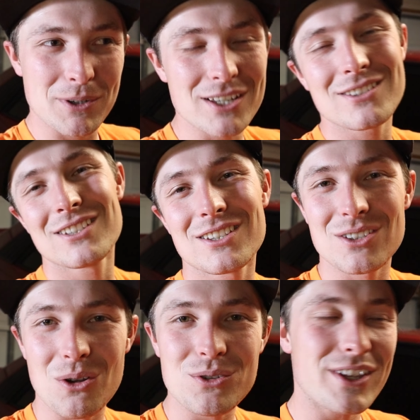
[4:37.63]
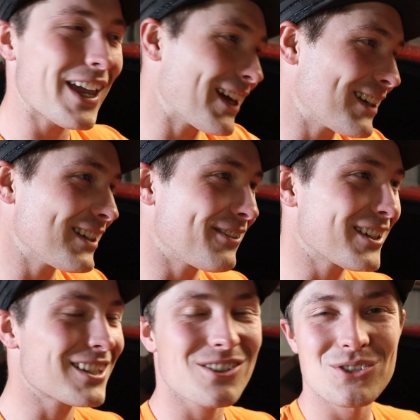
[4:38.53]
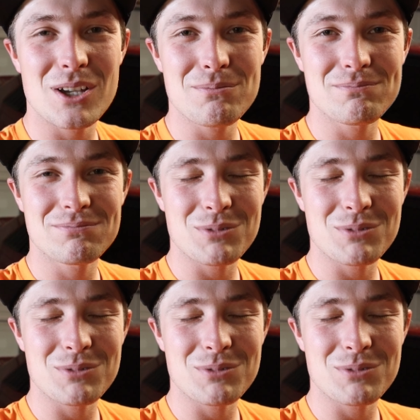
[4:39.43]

because this is old, and if it gets screwed up,